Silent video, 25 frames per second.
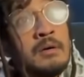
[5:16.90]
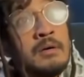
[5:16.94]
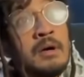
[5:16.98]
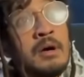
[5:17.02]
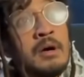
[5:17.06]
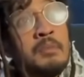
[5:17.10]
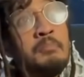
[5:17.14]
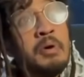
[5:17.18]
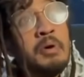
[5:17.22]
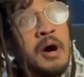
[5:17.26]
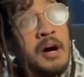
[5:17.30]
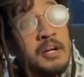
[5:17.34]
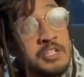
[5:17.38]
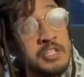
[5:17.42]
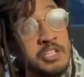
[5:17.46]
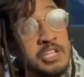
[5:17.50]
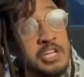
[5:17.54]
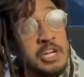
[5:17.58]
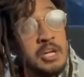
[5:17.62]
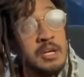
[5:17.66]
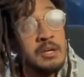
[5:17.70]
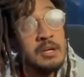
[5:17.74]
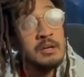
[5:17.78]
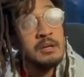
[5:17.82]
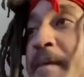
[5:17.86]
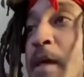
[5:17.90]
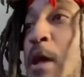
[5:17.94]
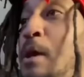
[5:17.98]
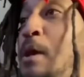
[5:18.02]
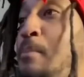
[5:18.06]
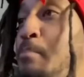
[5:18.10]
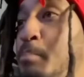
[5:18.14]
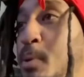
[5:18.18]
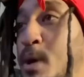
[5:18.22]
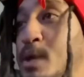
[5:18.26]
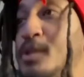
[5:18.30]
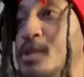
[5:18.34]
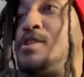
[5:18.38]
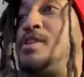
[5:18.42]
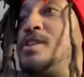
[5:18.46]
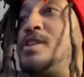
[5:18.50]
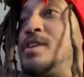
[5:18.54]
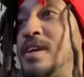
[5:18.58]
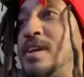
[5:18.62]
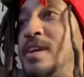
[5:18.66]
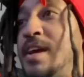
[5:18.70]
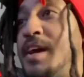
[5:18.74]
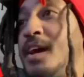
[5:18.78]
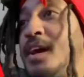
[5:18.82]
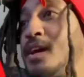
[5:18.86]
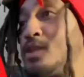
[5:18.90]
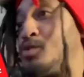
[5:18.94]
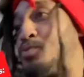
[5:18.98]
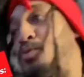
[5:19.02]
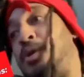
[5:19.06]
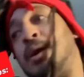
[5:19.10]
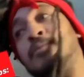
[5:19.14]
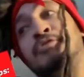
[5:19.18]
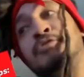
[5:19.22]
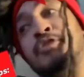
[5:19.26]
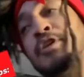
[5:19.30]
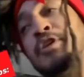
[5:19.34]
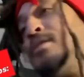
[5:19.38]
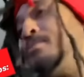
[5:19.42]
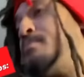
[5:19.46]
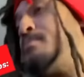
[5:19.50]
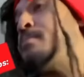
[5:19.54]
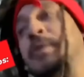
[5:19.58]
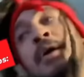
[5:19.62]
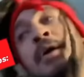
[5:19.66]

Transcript: Punchy? Punchy. Yeah, it's where I'm from.